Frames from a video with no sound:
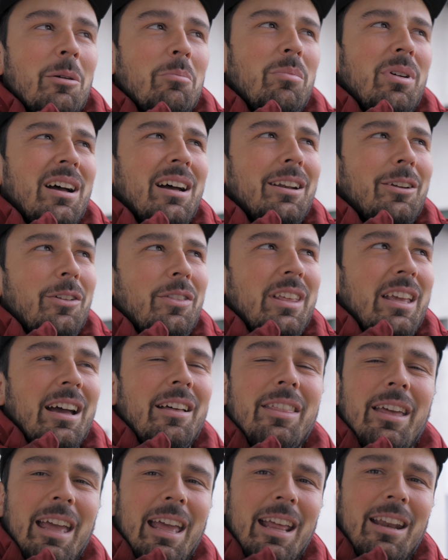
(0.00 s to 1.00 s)
But on the
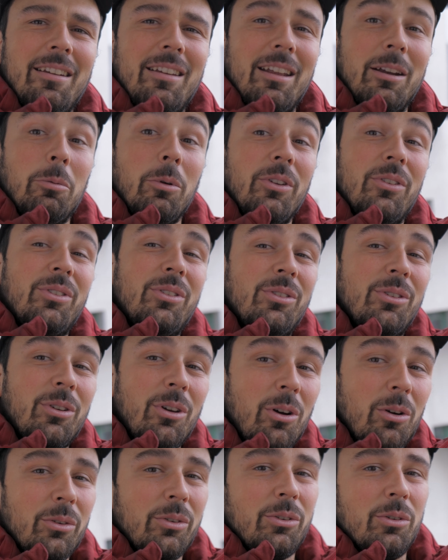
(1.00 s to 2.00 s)
other hand, it was
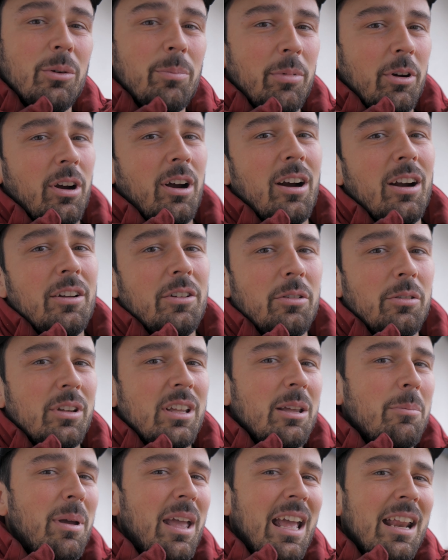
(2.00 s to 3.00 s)
so super hard to
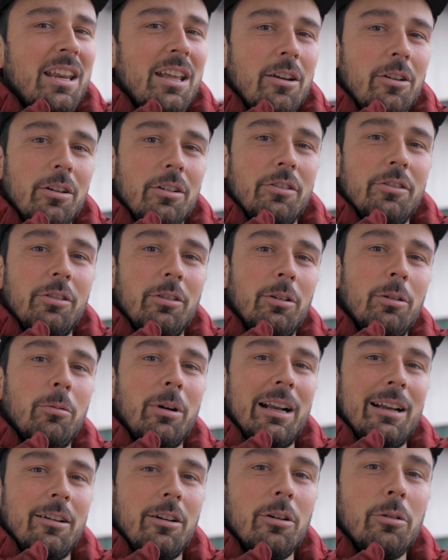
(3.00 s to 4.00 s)
keep any control
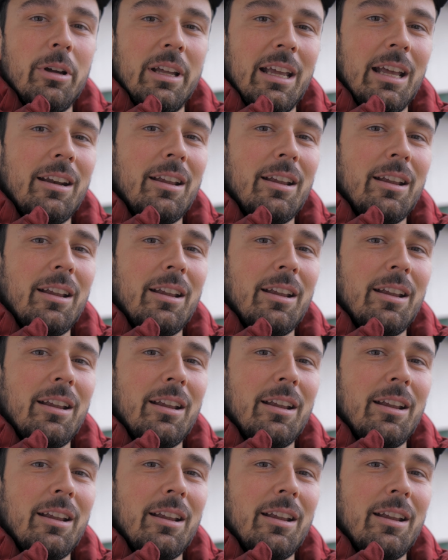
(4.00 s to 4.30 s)
while going,